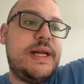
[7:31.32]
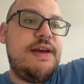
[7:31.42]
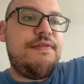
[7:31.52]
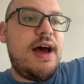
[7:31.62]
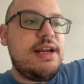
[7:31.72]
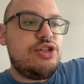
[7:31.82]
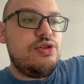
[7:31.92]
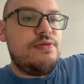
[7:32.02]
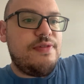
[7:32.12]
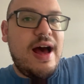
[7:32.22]
if I
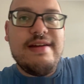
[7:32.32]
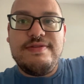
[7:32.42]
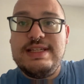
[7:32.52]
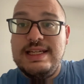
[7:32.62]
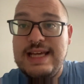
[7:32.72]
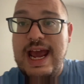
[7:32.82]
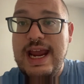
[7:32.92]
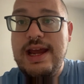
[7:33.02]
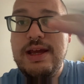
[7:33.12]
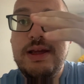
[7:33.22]
do 5
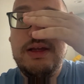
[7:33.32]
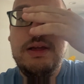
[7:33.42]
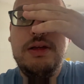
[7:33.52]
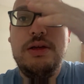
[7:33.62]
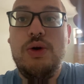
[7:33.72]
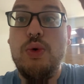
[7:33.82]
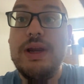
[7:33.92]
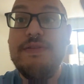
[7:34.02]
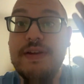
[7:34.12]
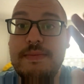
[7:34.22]
today, or
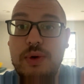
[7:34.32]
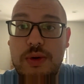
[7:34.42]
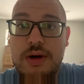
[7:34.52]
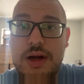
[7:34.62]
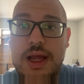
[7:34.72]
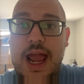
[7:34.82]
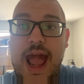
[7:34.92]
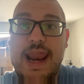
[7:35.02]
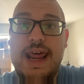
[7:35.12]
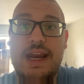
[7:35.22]
even more,
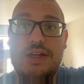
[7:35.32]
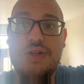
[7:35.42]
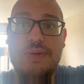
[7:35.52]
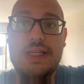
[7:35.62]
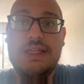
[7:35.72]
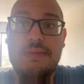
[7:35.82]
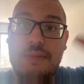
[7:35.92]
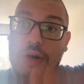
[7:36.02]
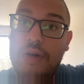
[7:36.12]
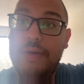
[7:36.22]
and then do it
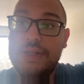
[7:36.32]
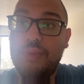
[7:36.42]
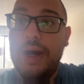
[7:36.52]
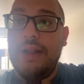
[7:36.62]
tomorrow as well,